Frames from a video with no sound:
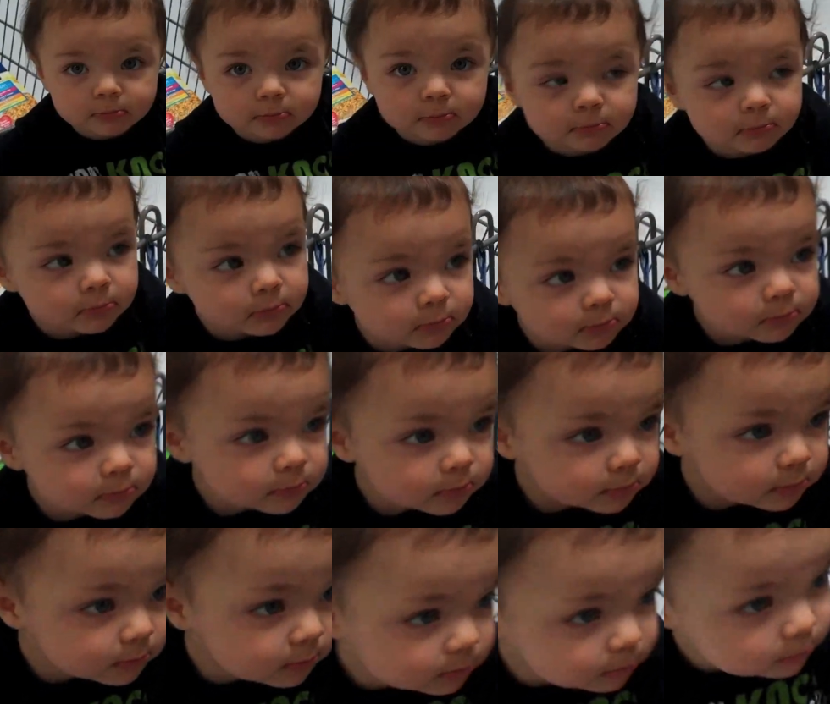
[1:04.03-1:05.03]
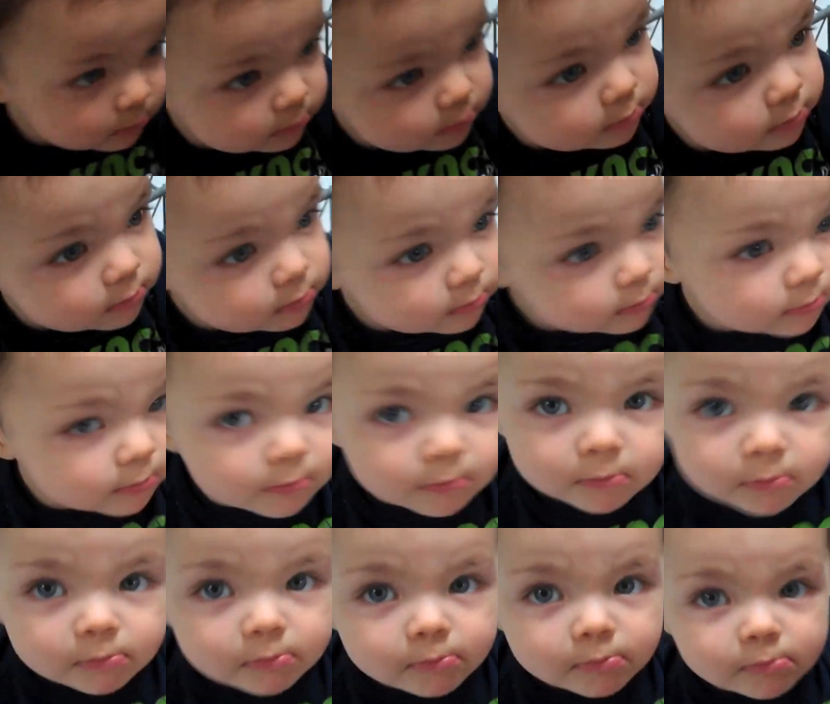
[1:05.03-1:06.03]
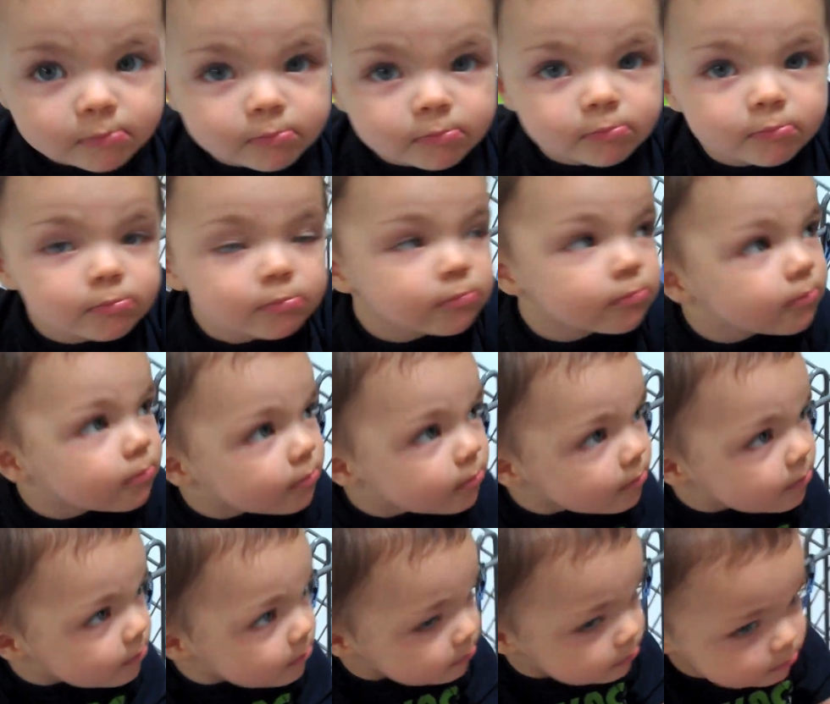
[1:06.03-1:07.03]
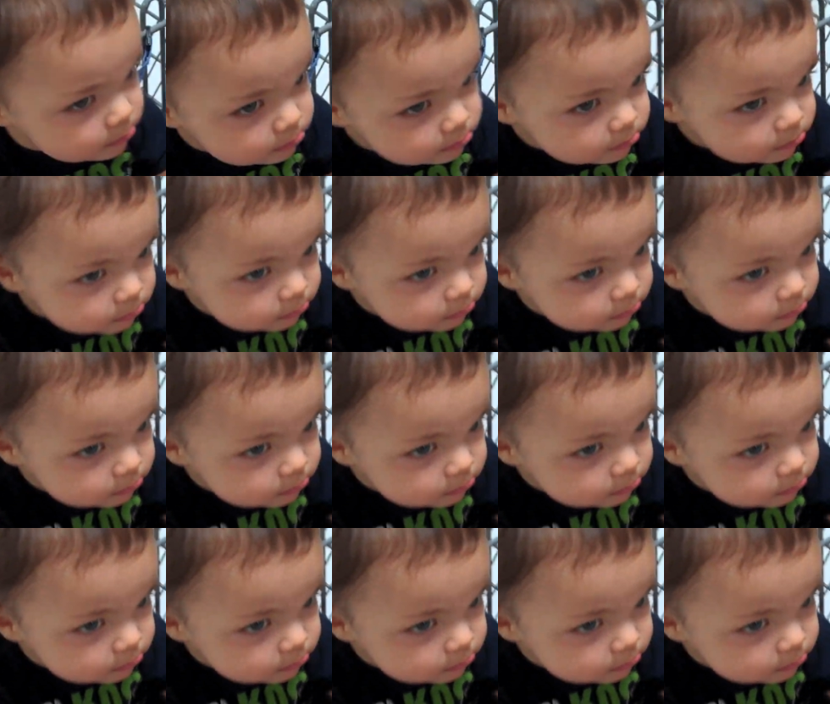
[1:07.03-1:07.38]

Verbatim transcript: Hello, little Jacob Ian Bonner. Man, you've gotten big.